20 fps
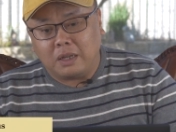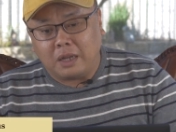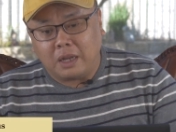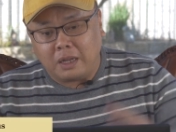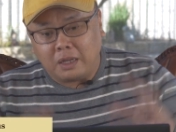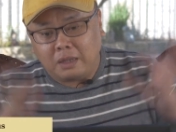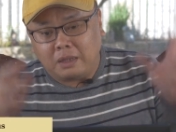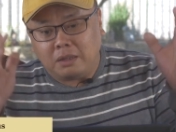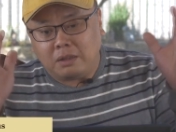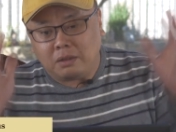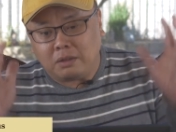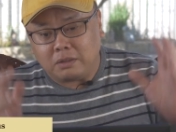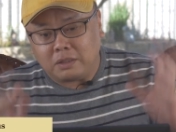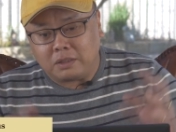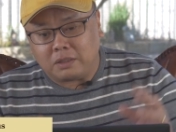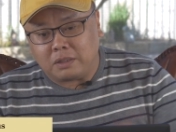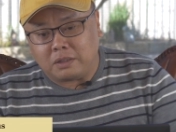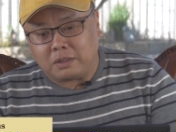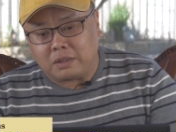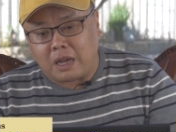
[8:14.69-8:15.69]
hey,
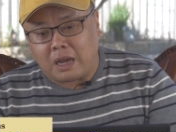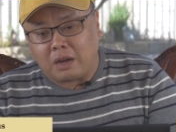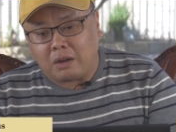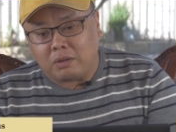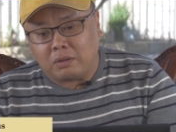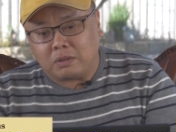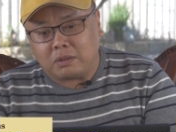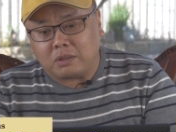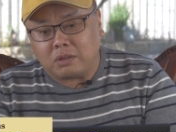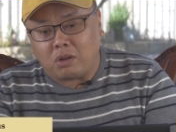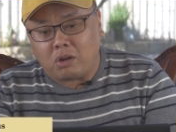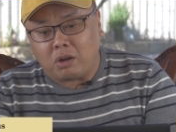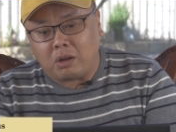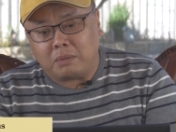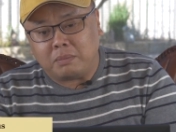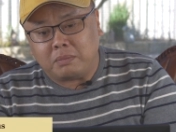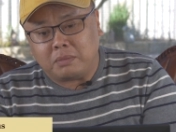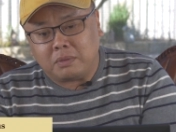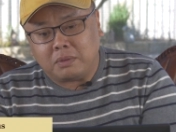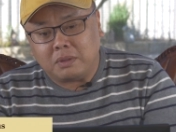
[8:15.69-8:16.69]
this is our
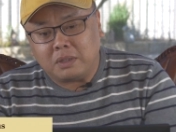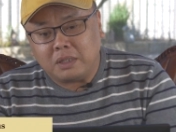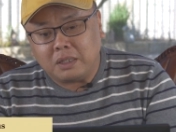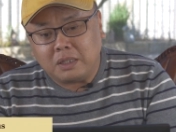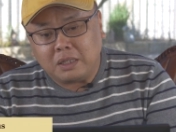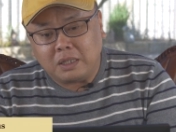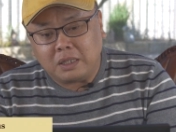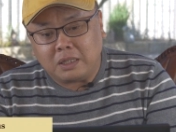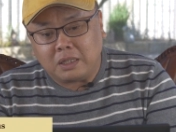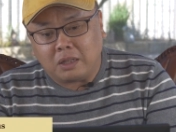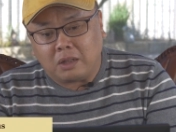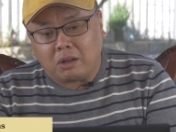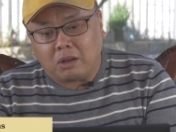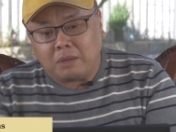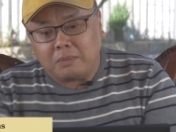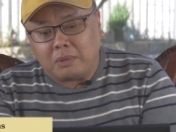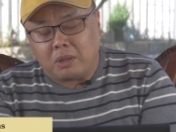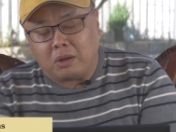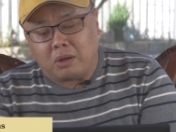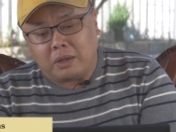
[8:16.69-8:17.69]
time in the
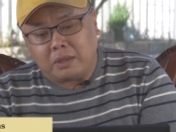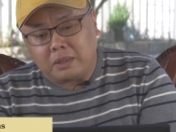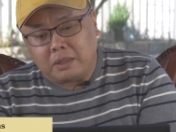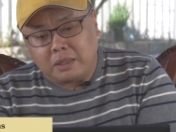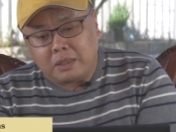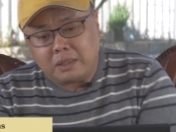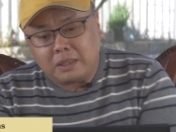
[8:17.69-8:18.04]
limelight?